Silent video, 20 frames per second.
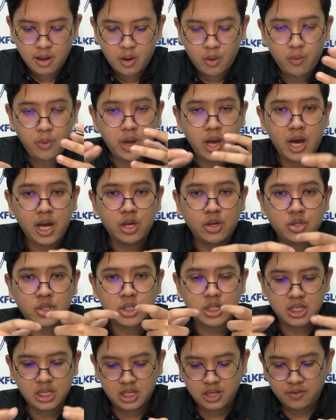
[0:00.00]
we are
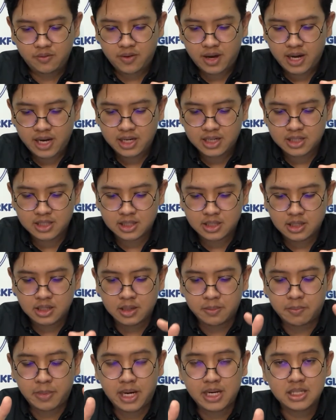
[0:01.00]
usually divided
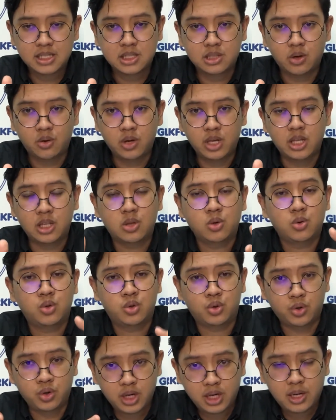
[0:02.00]
the milestone into
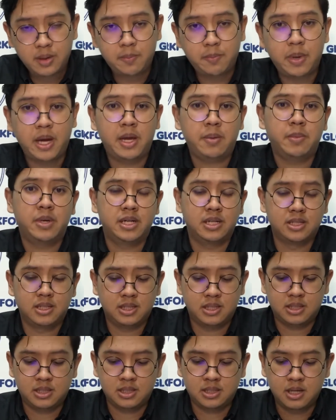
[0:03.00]
3
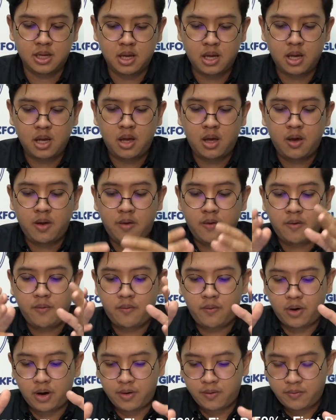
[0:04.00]
payments.
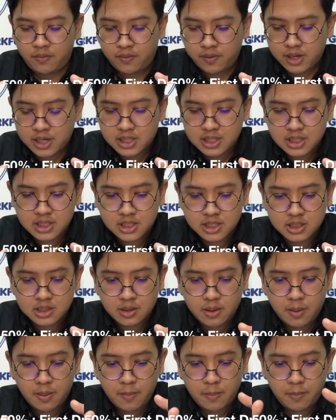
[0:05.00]
For the first
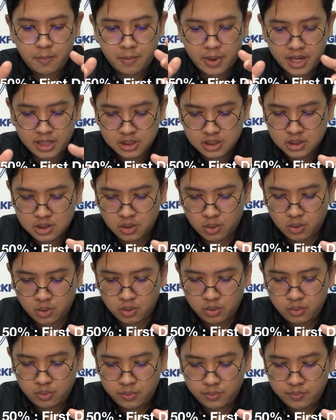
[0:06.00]

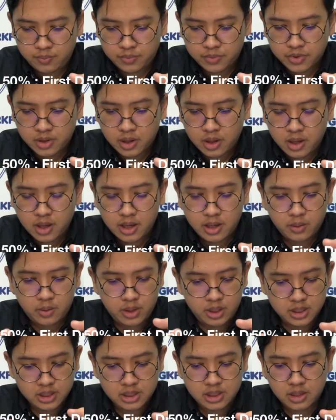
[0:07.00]
milestone
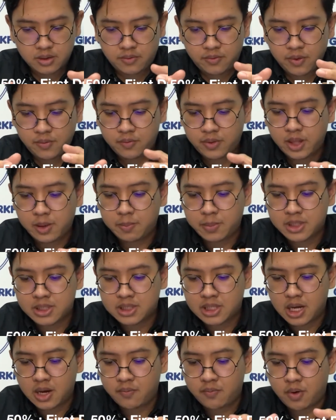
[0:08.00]
is
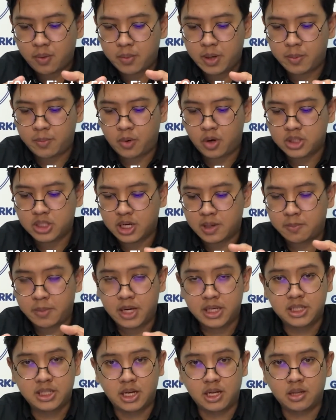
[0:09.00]
50% from the project
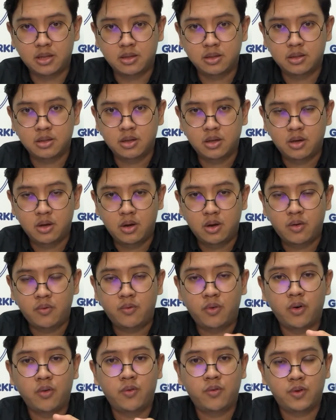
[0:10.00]
budget
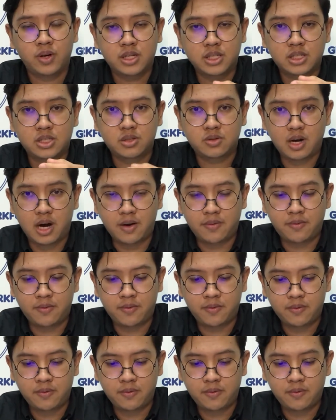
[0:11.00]
for first draft.